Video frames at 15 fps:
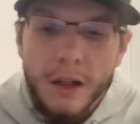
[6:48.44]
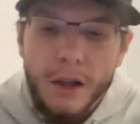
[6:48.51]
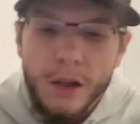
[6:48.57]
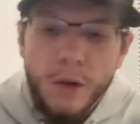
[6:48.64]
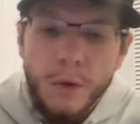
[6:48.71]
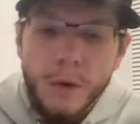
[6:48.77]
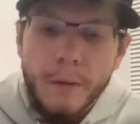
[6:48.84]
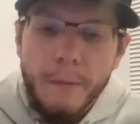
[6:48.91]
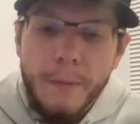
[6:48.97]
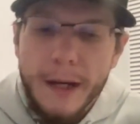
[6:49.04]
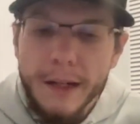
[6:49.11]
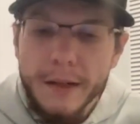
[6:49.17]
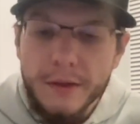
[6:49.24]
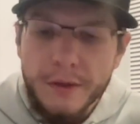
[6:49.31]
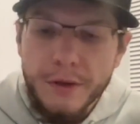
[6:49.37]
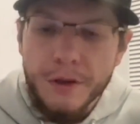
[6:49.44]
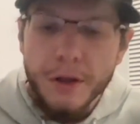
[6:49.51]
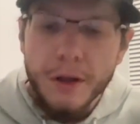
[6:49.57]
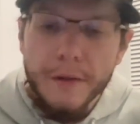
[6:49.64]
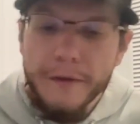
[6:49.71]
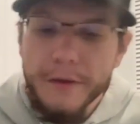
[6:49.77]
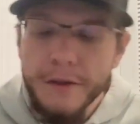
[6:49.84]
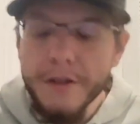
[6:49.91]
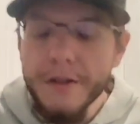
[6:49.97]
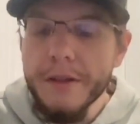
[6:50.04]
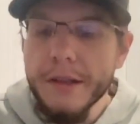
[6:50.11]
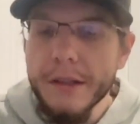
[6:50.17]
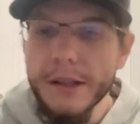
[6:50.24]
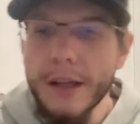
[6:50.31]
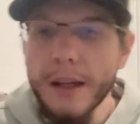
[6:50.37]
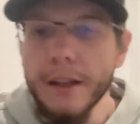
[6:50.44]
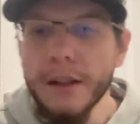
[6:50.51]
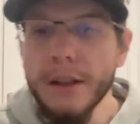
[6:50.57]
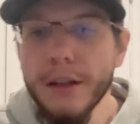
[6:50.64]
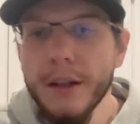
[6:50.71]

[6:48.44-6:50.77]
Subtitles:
going back to Sean for just a second